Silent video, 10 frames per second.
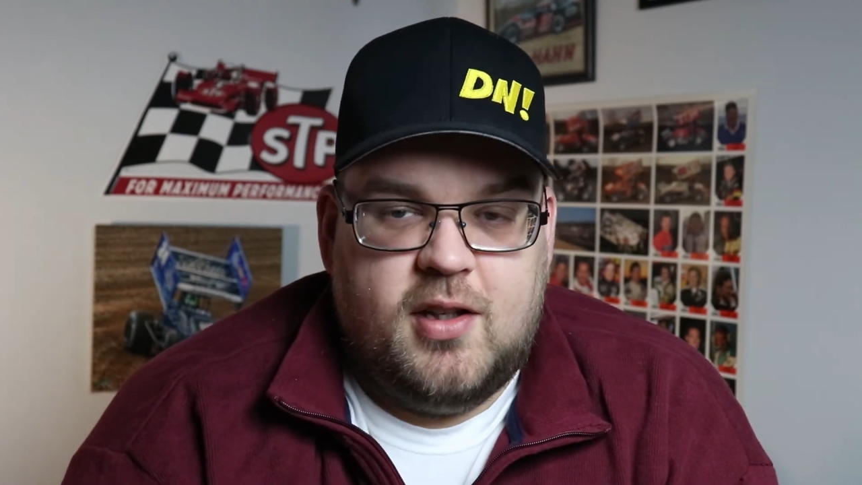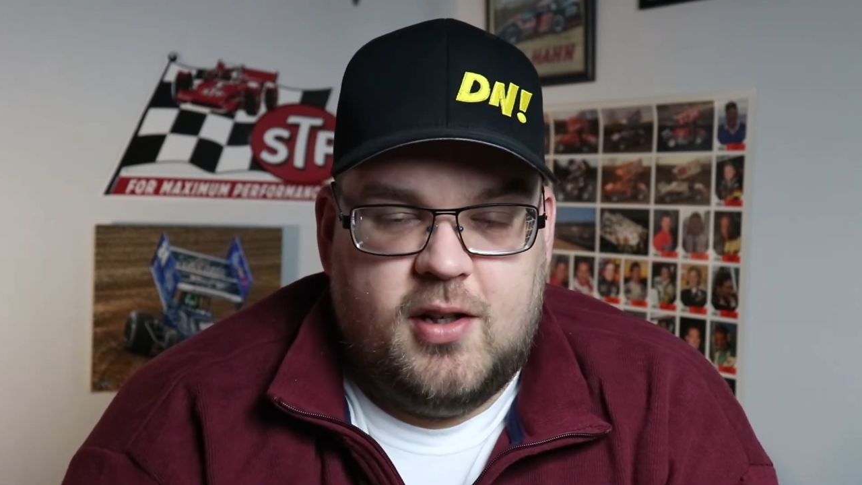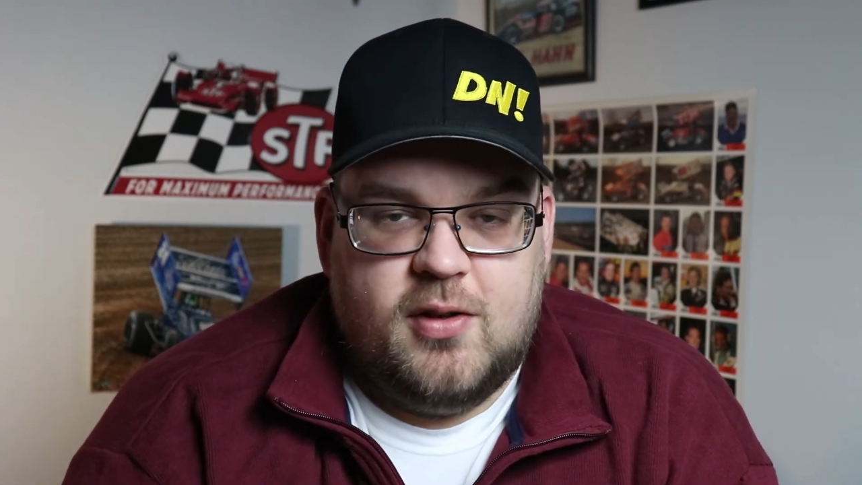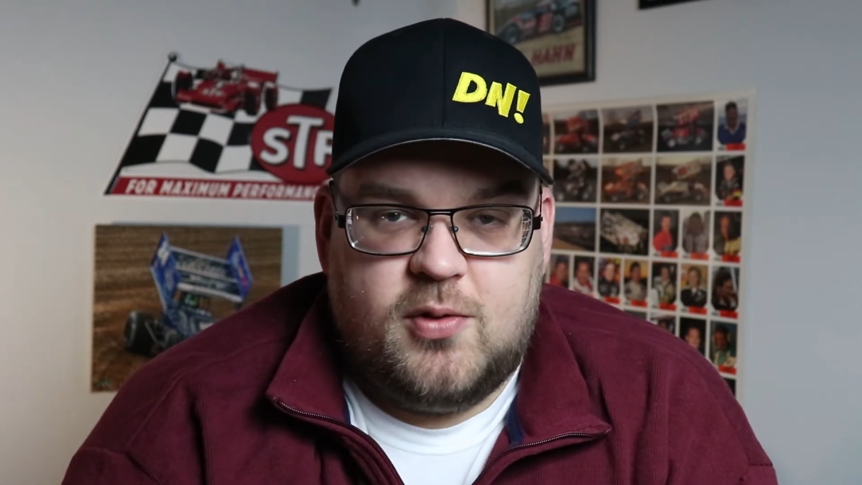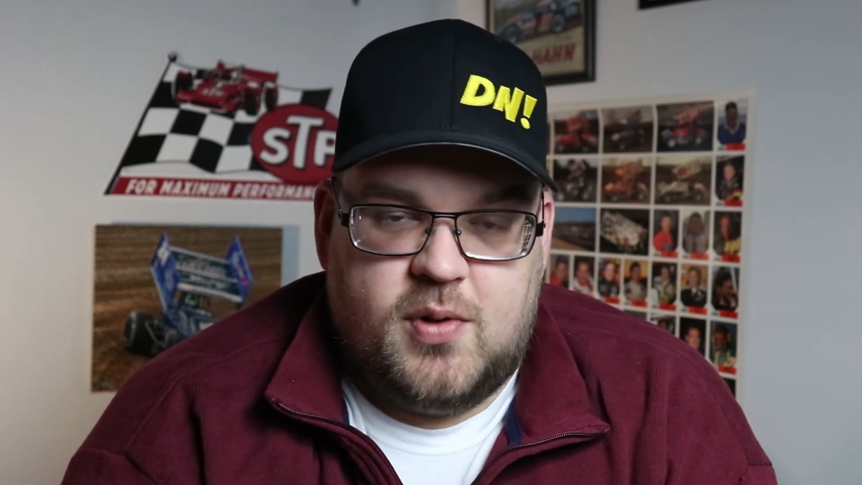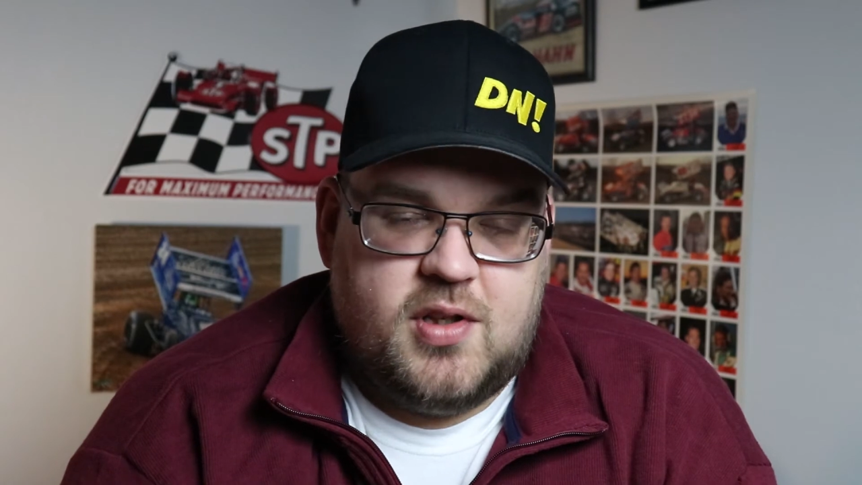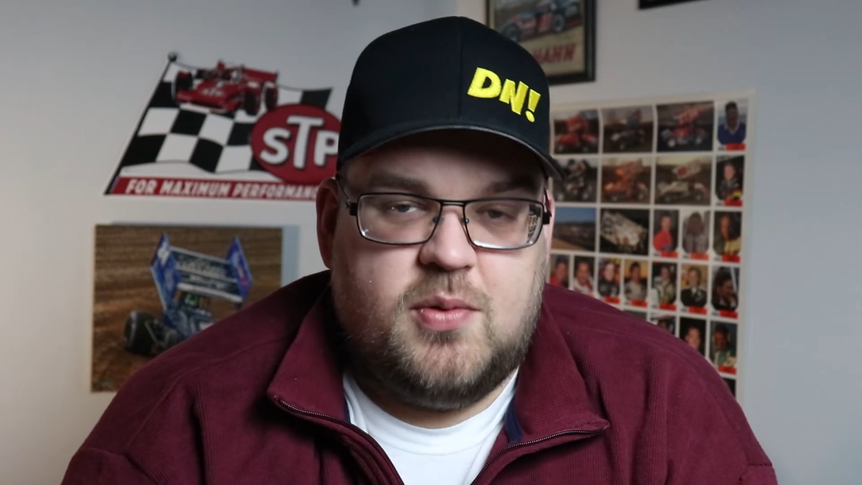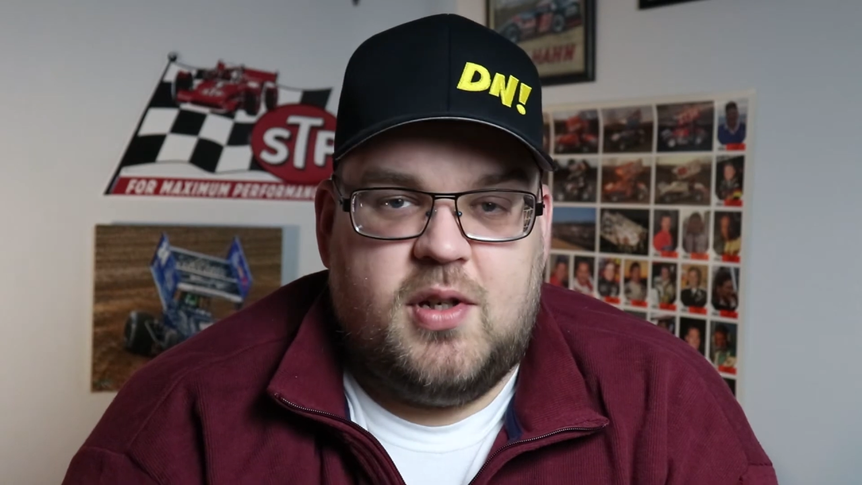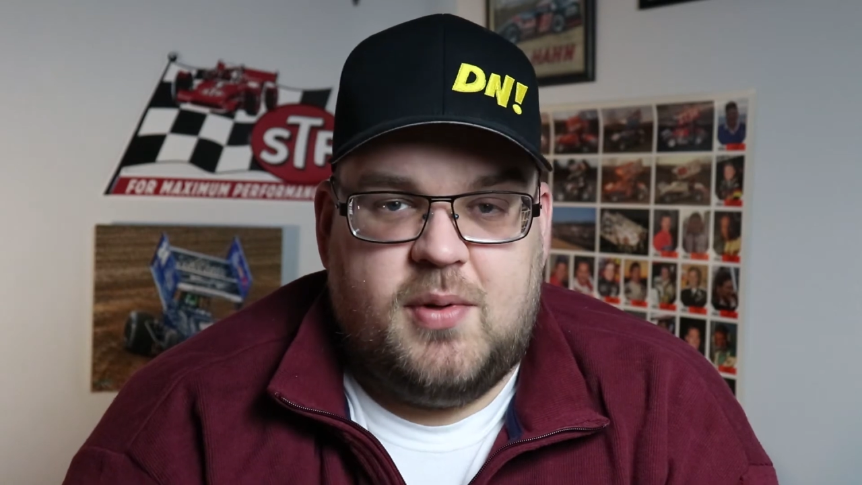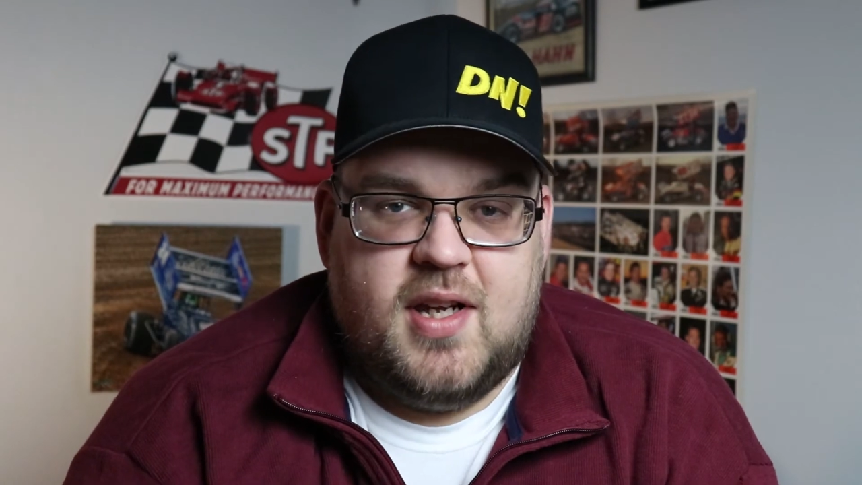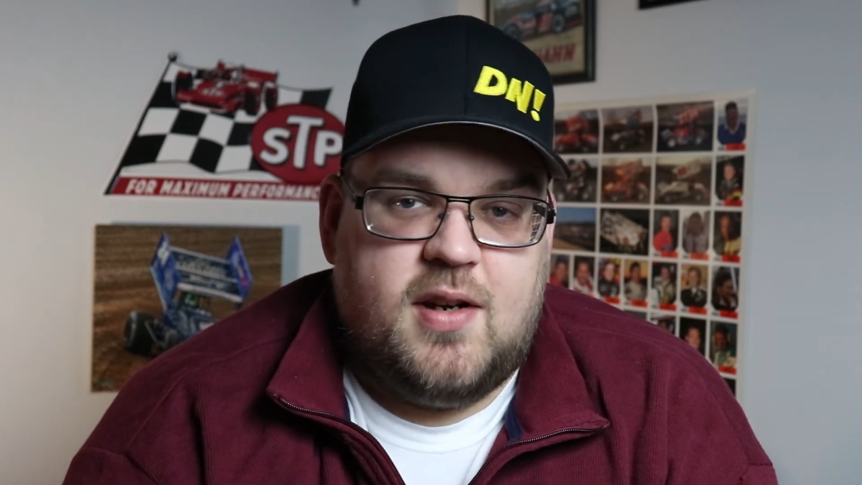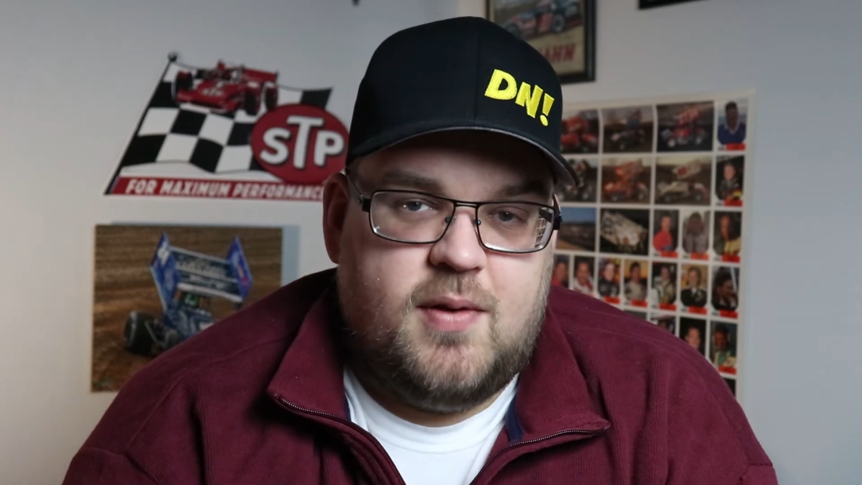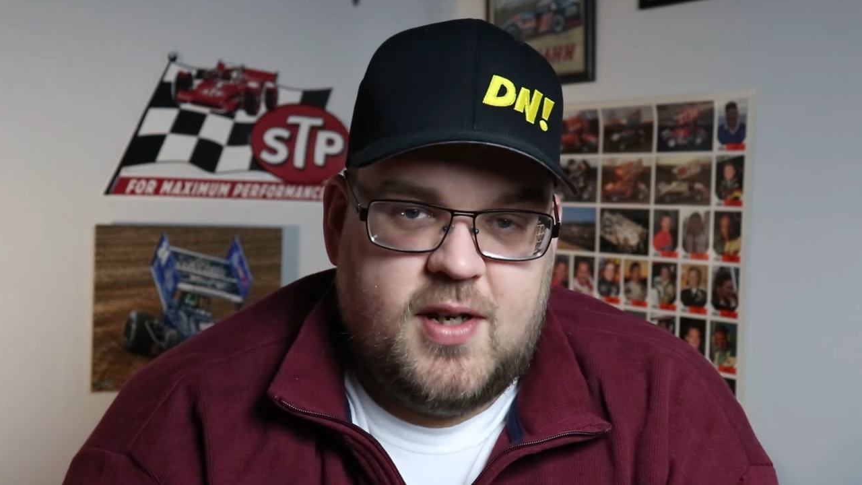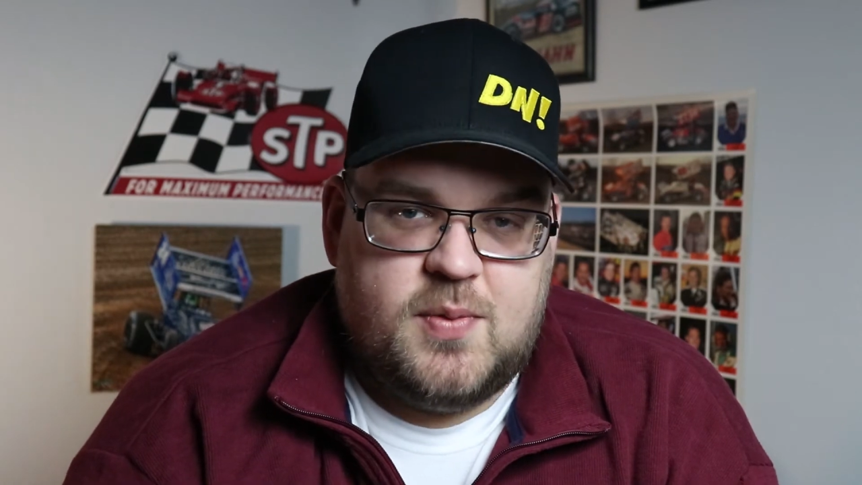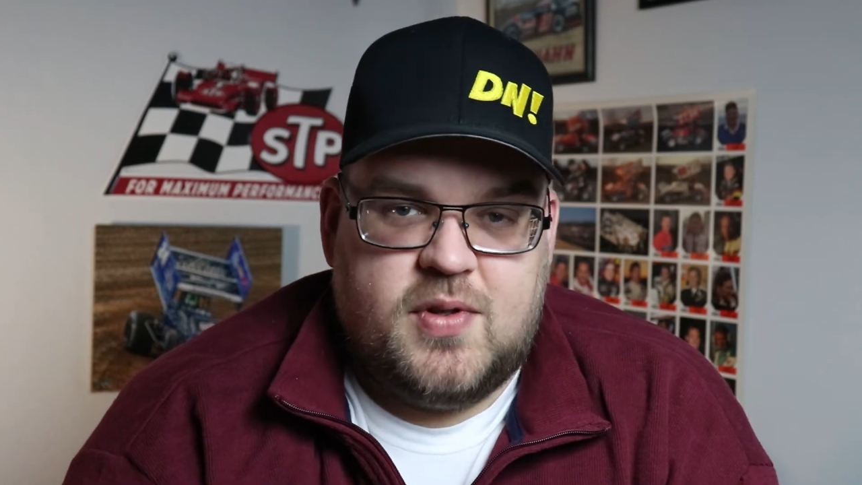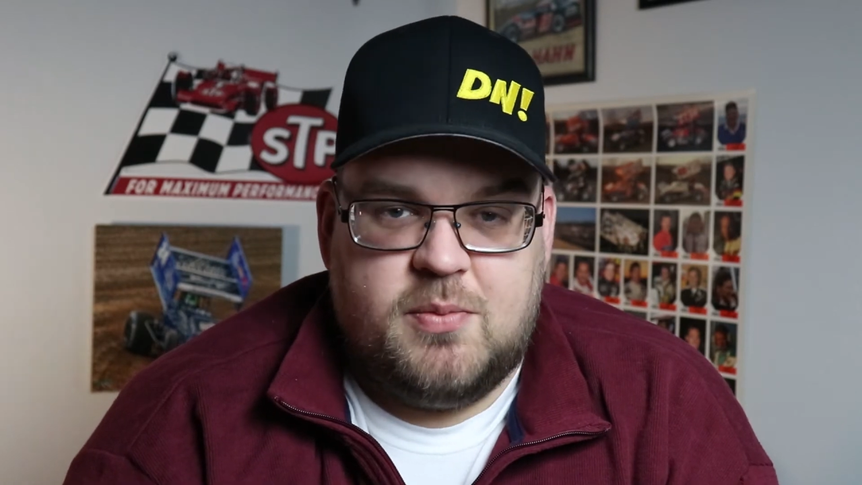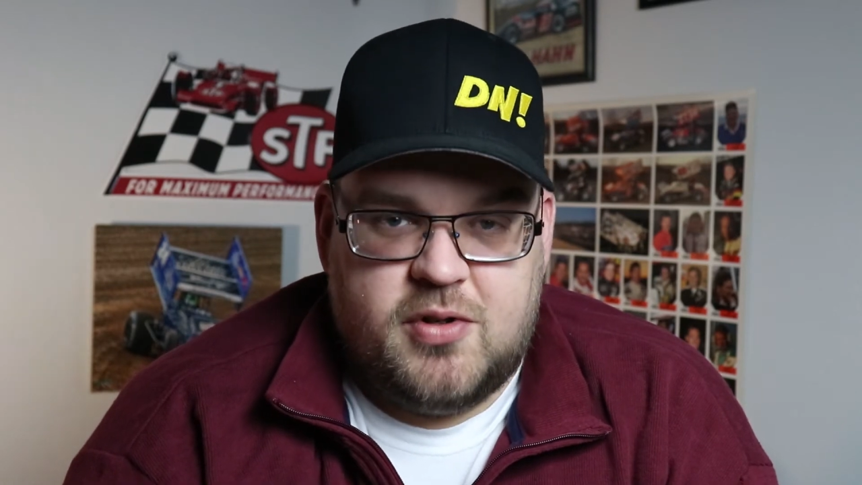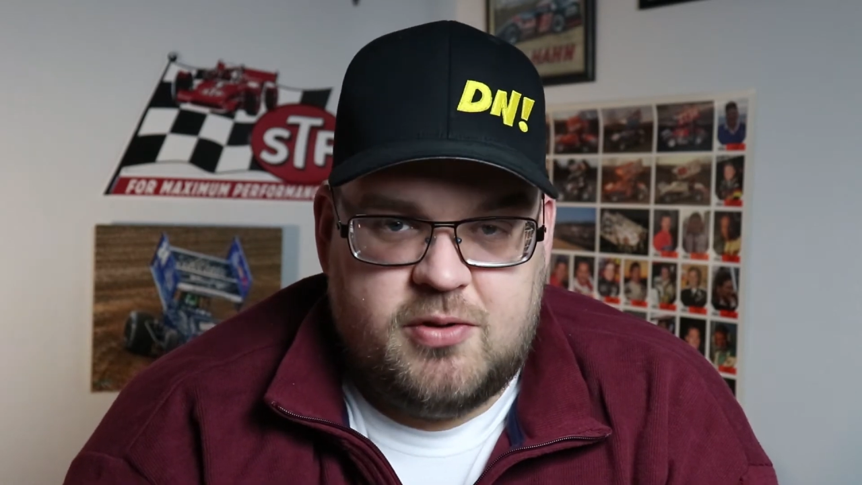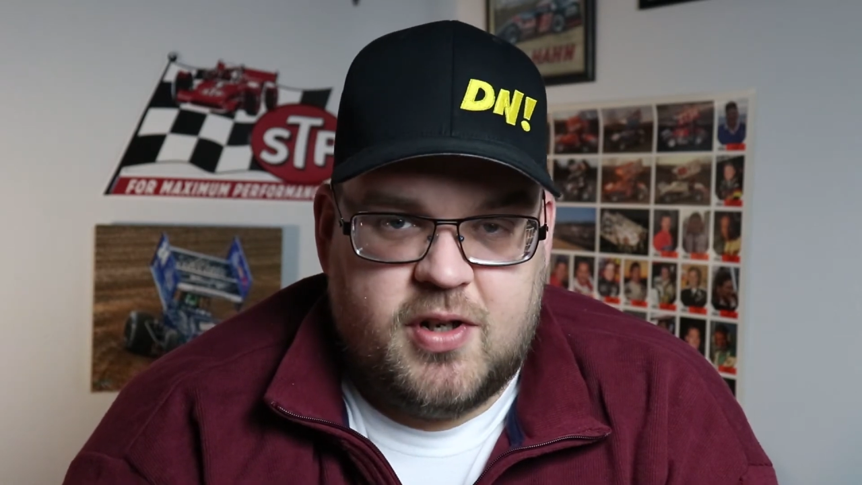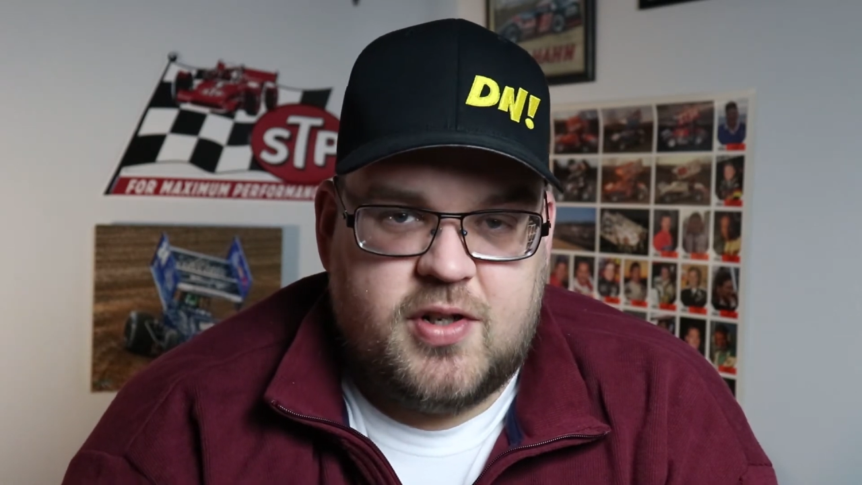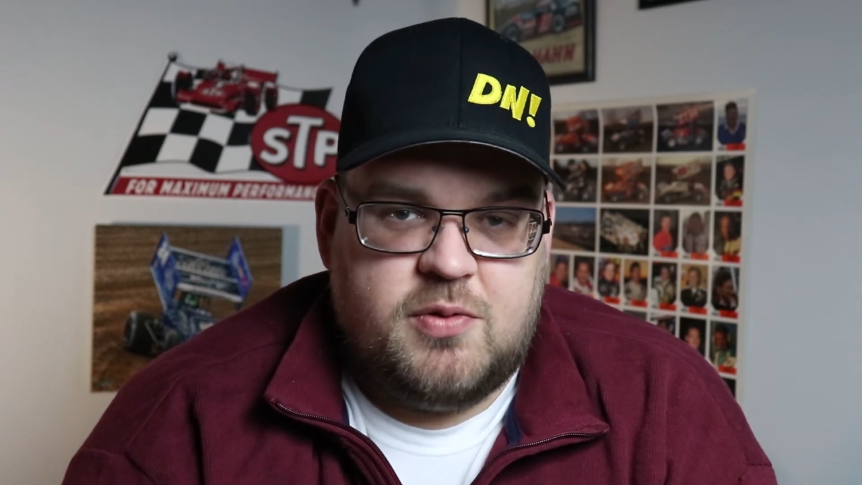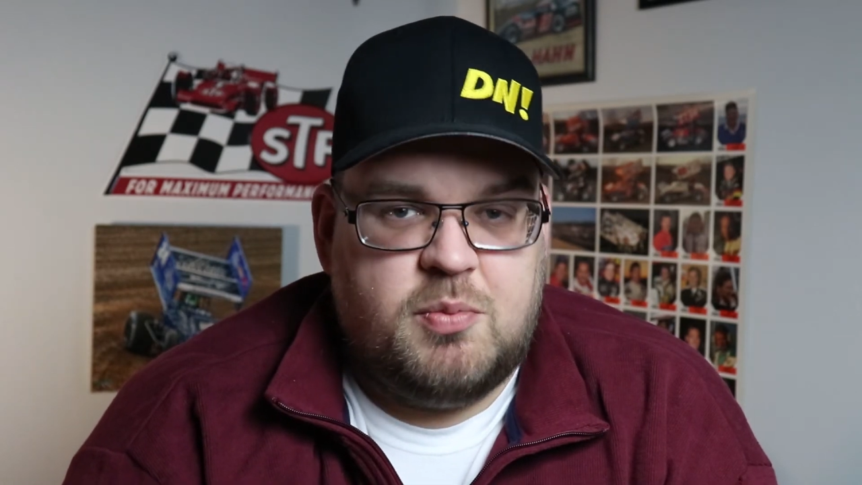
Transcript: You know, 2020 we had to race with some restrictions.